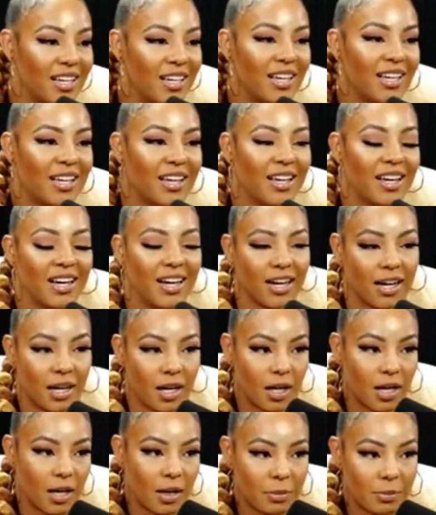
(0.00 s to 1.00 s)
Mm-hmm.
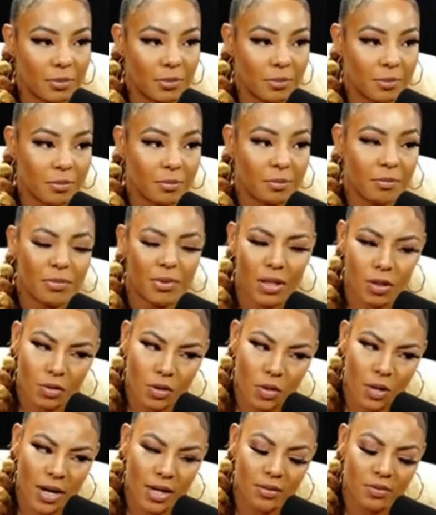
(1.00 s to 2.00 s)
Um, there were
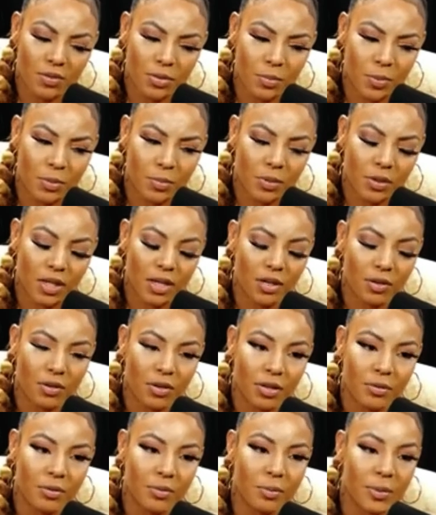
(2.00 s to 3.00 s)
quite a few people that
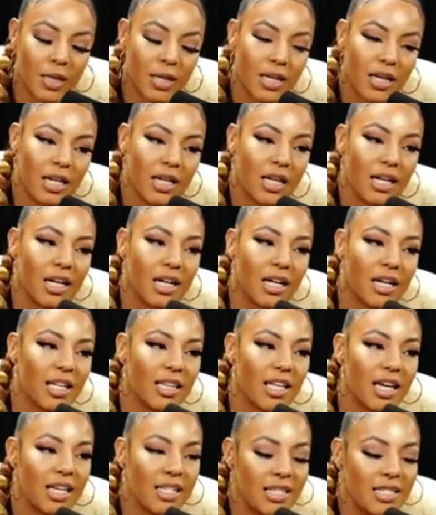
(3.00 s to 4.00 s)
agreed with me.
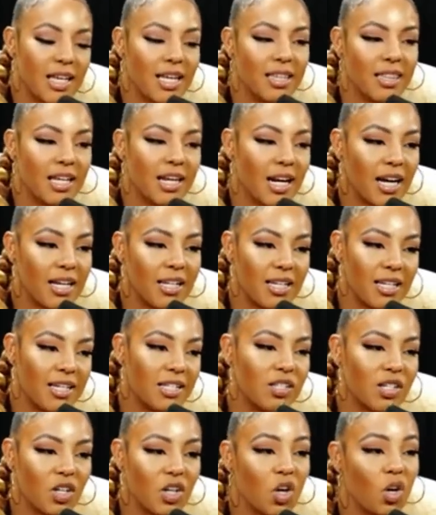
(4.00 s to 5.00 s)
They said that I need
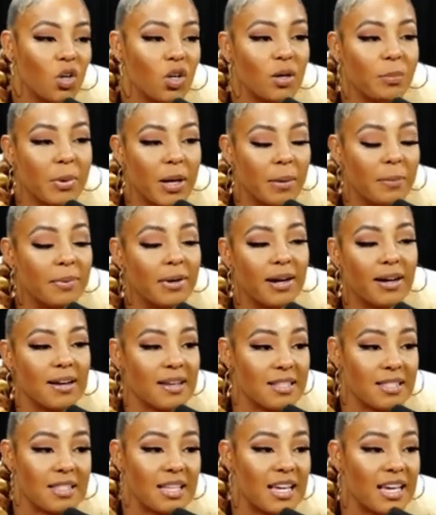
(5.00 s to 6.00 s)
to go to
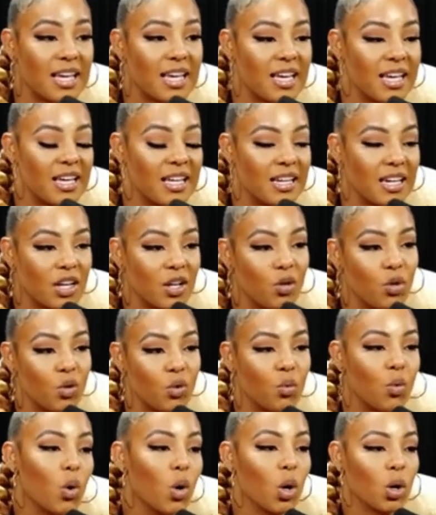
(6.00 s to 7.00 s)
Popeyes in
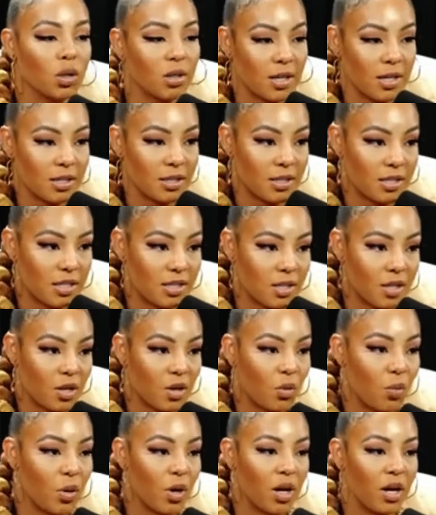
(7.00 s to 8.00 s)
New Orleans.
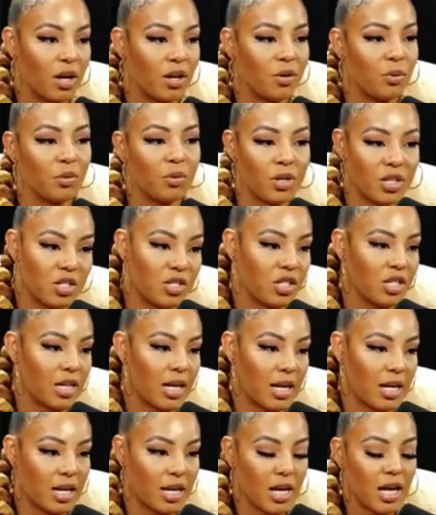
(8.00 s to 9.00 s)
Yes, where it
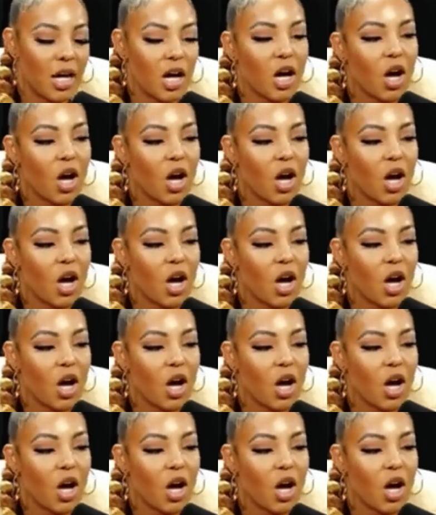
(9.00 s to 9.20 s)
originated.